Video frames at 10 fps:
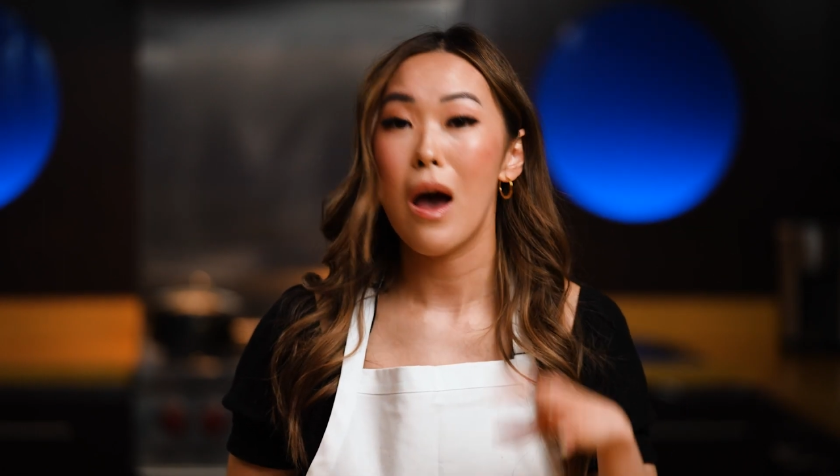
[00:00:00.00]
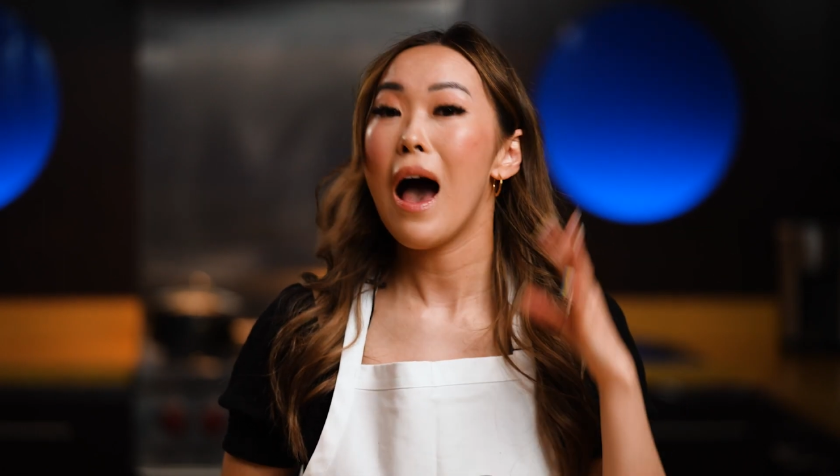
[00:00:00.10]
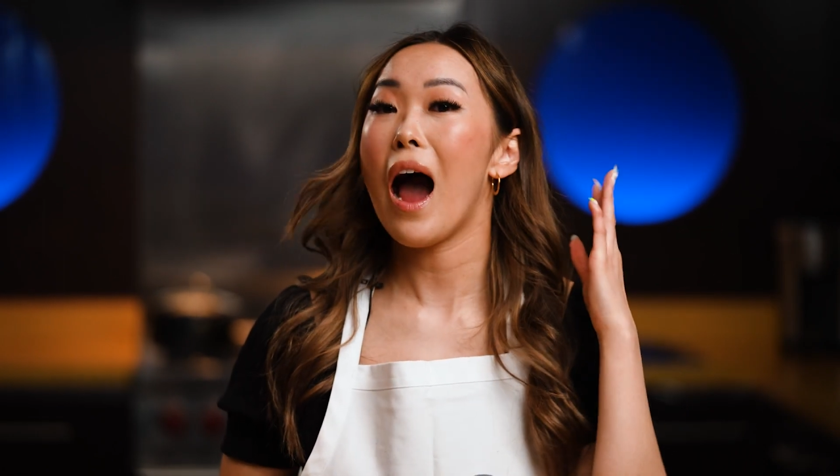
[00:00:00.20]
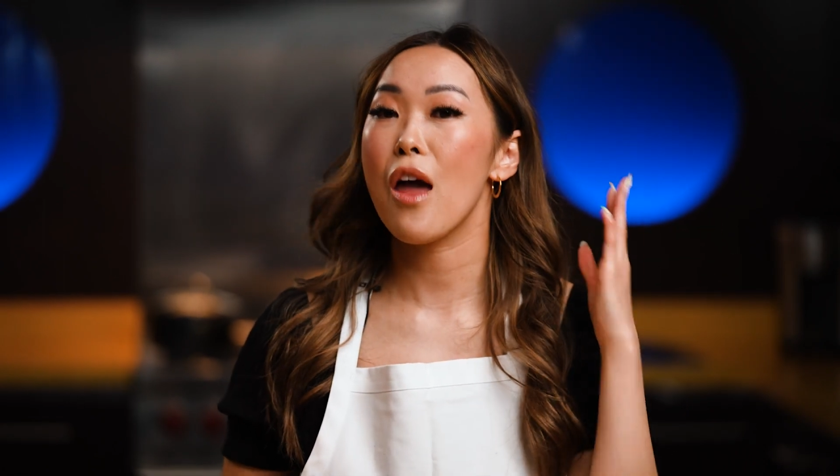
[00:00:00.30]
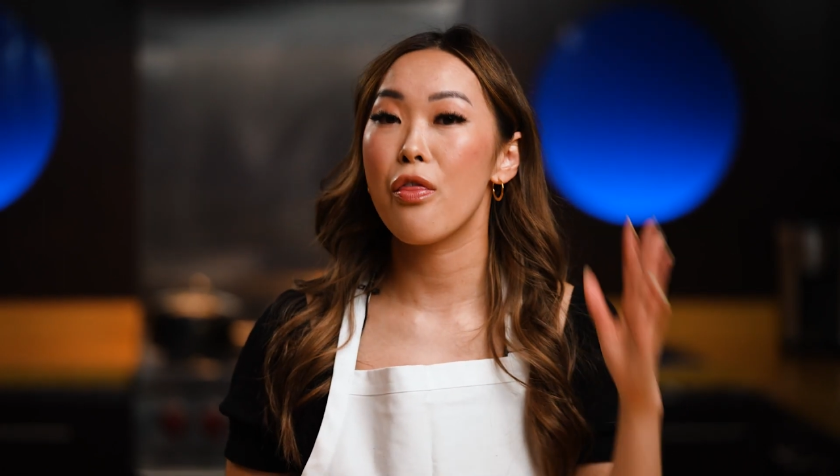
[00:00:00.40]

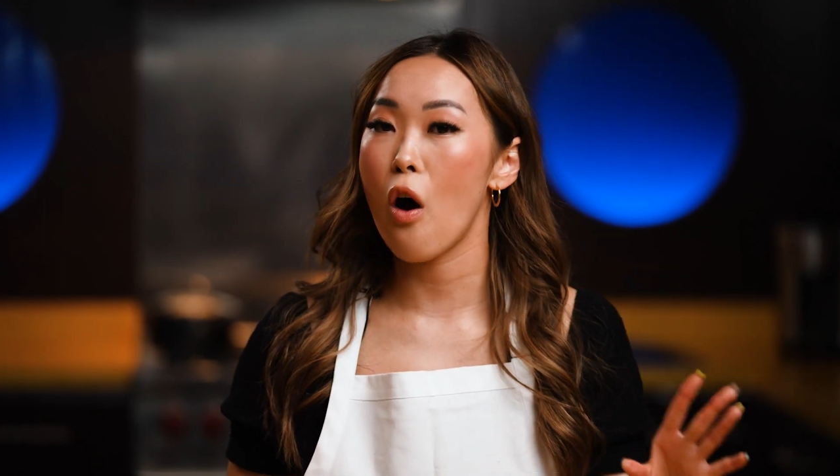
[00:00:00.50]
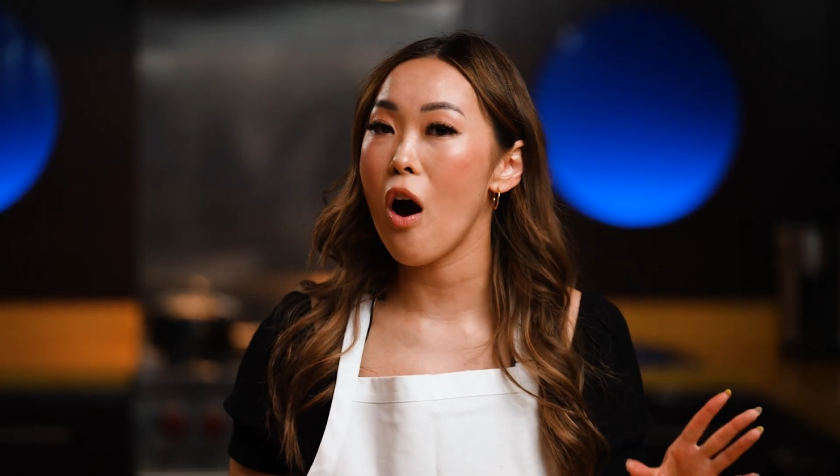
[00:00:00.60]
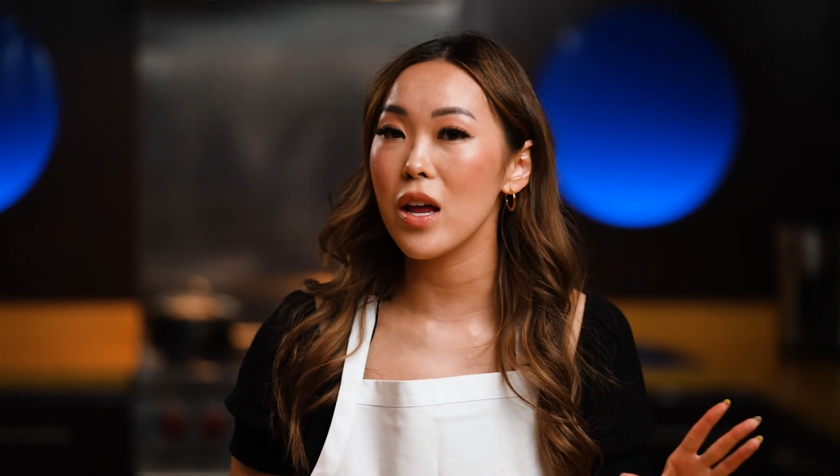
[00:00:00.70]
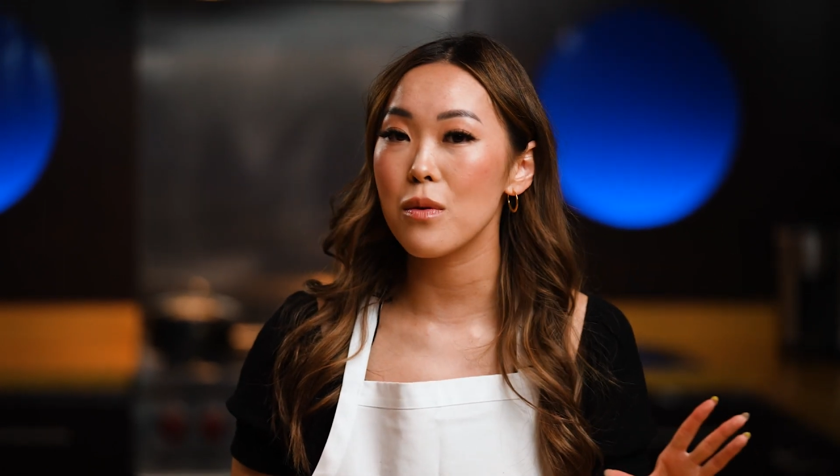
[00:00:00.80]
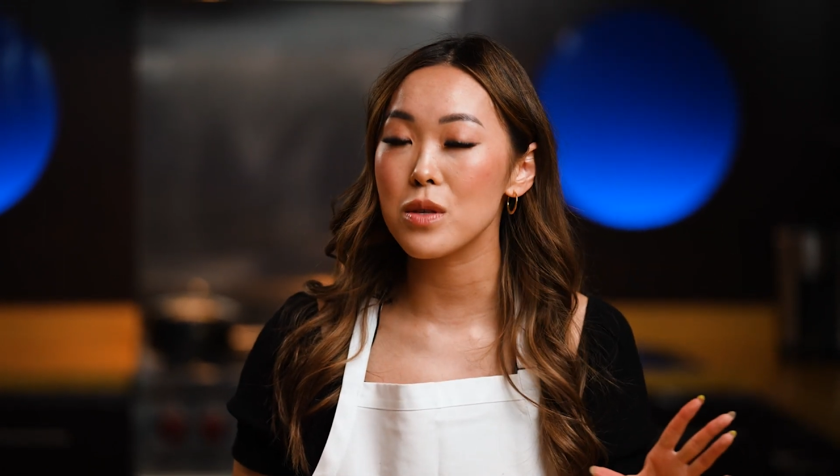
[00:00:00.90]
I
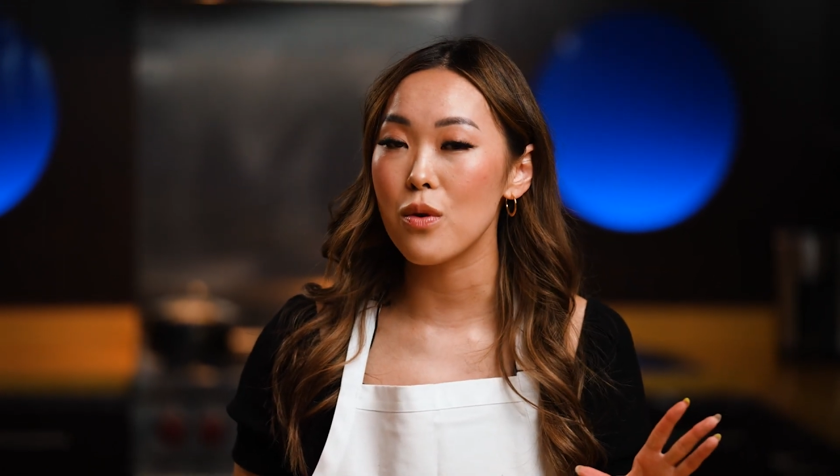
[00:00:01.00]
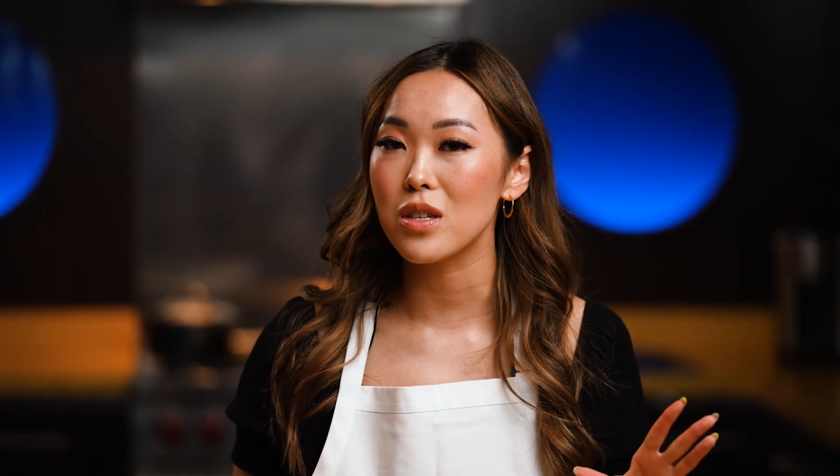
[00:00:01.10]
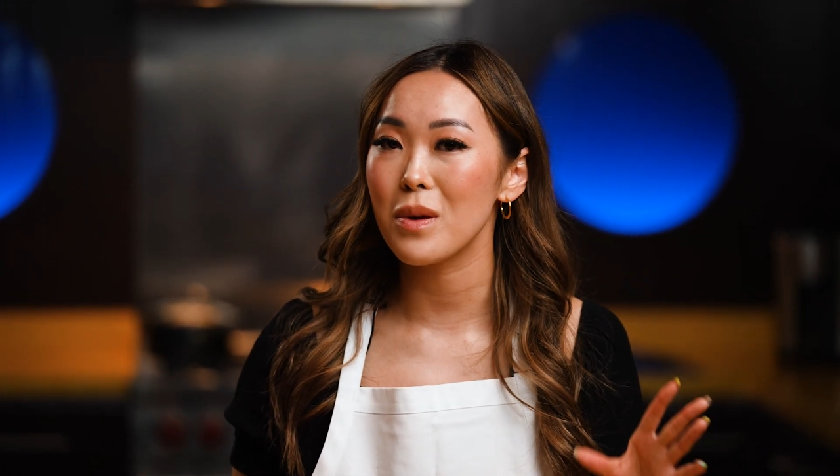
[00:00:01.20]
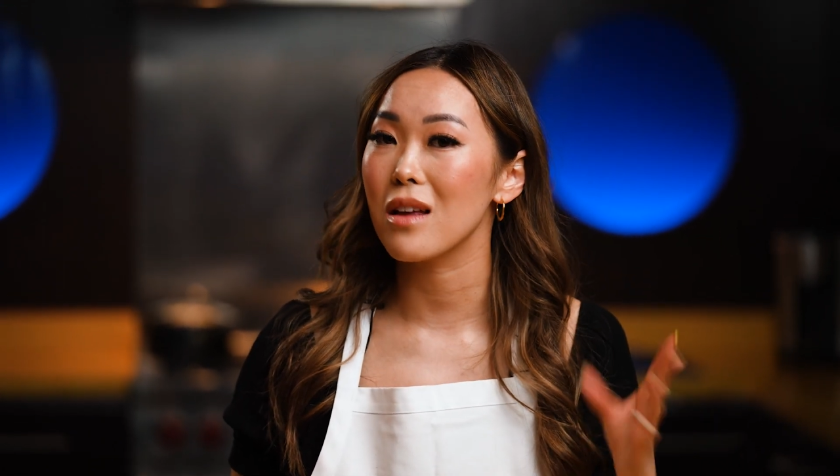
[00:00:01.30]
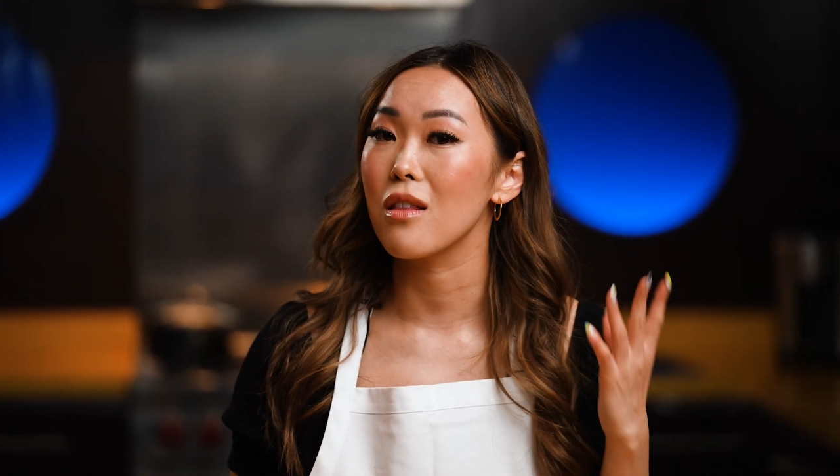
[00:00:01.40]
thought it was going to
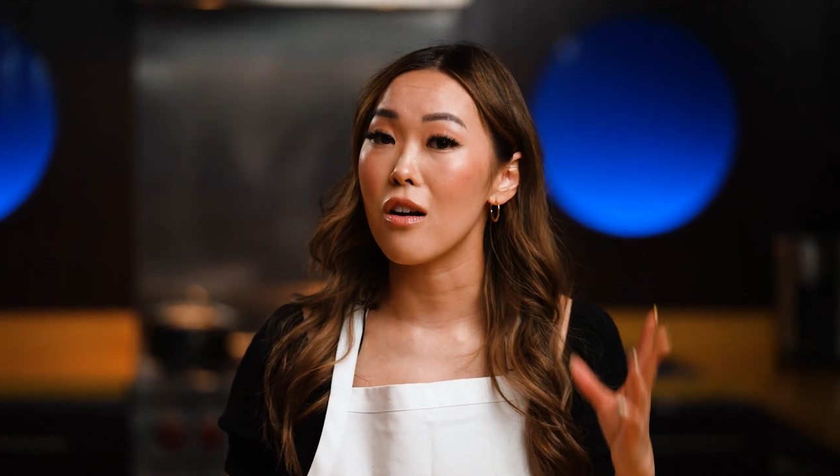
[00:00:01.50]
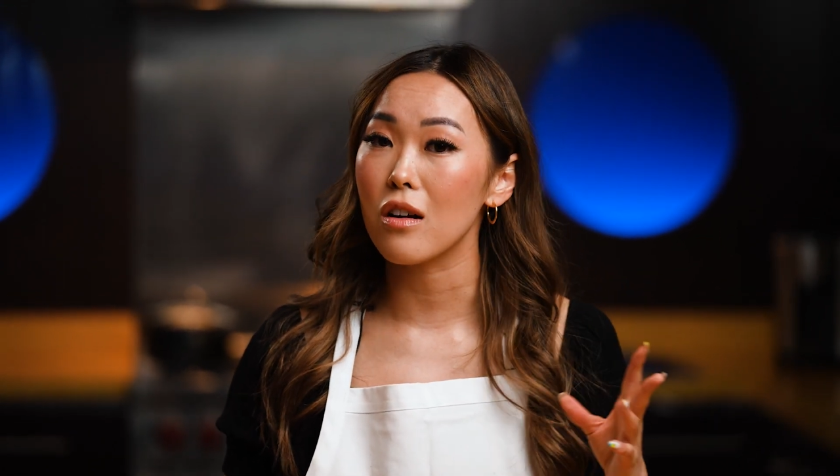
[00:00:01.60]
be a lot